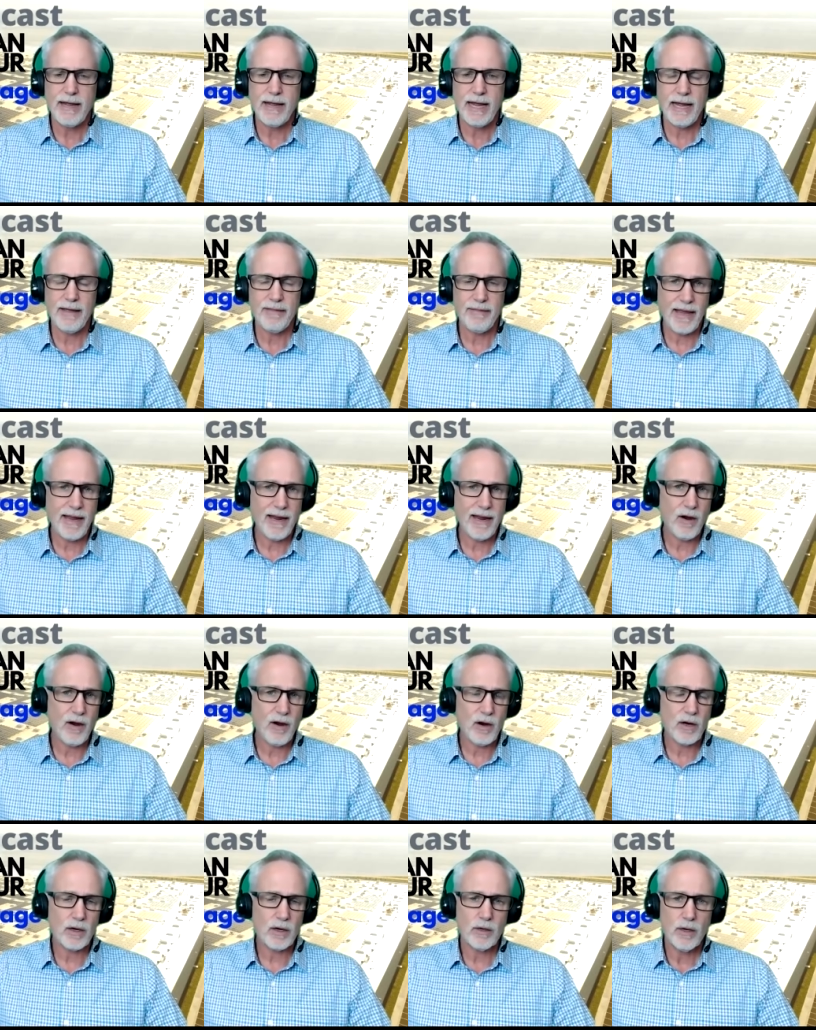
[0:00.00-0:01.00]
Yep. And they
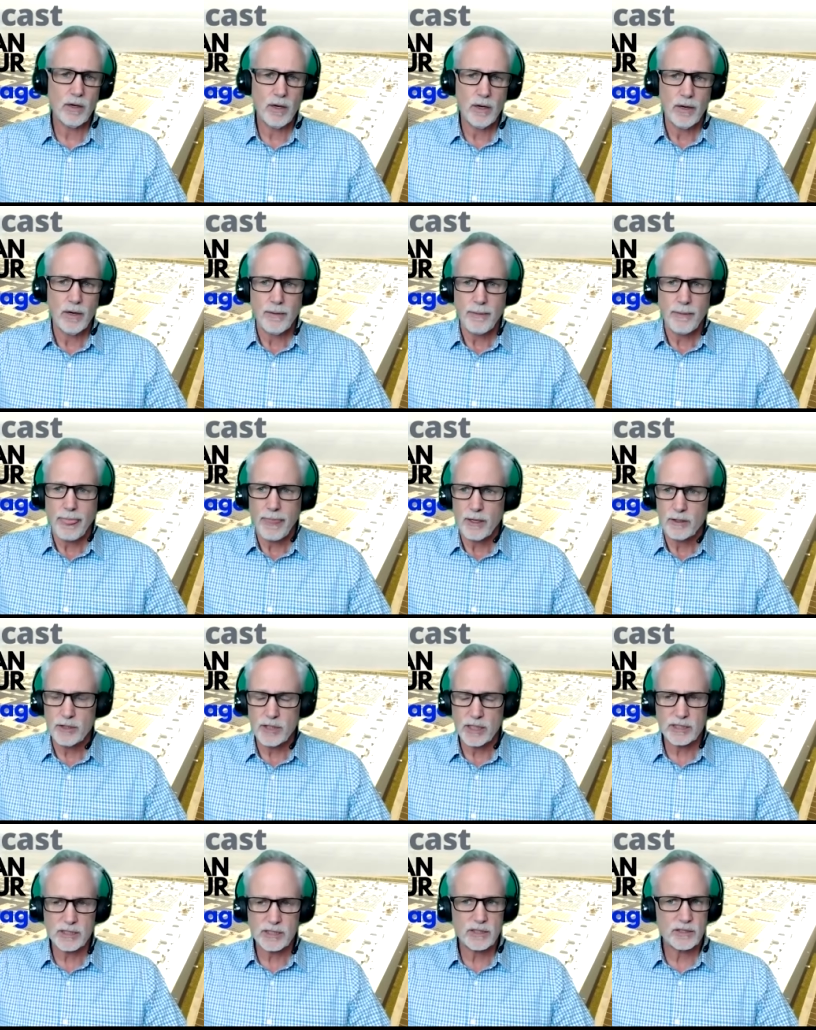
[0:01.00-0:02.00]
are
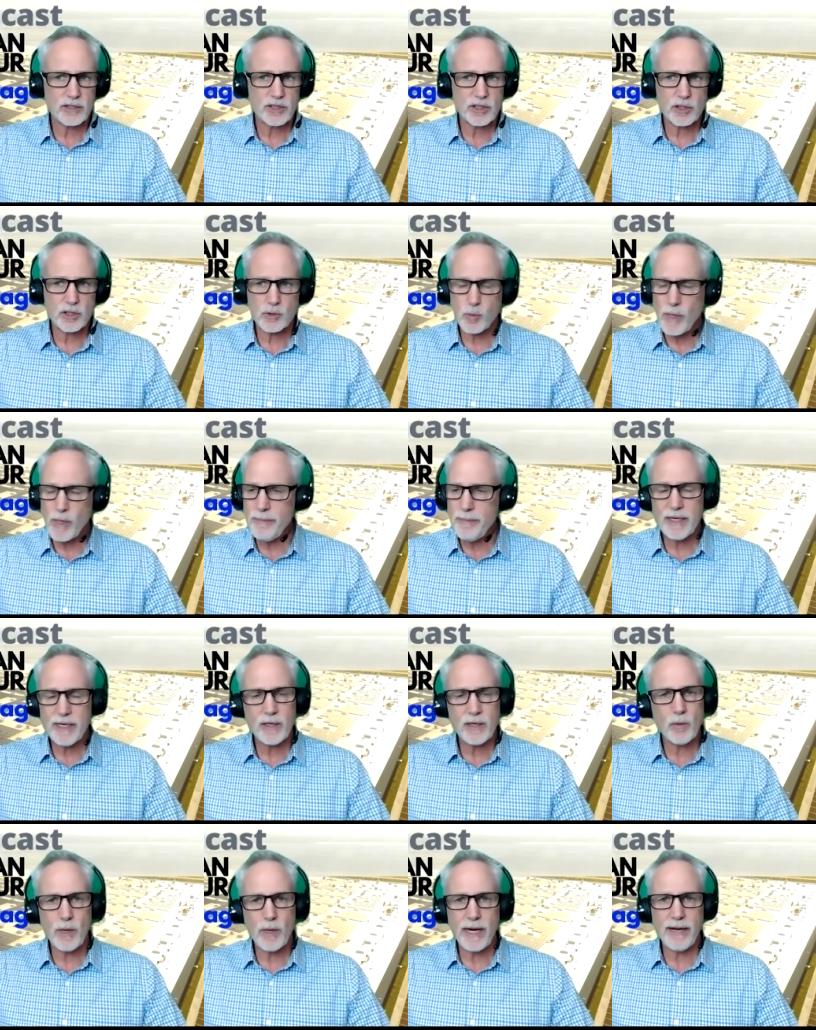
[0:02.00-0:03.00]
just sweeping
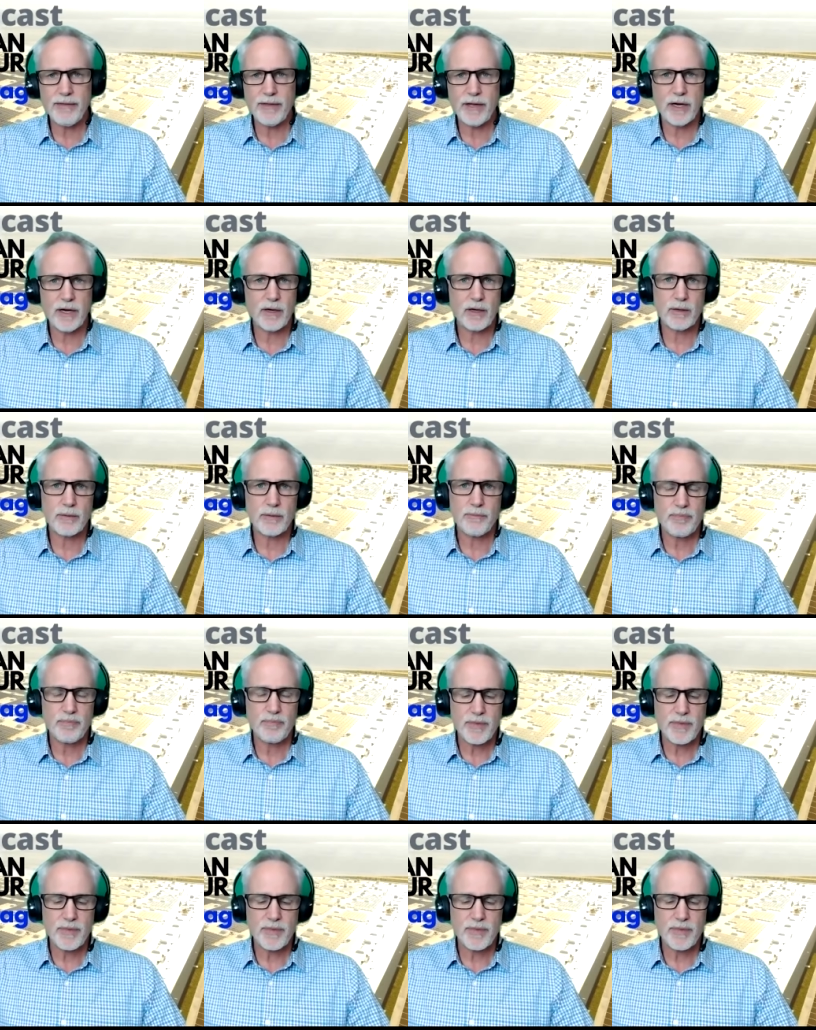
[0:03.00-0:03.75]
away their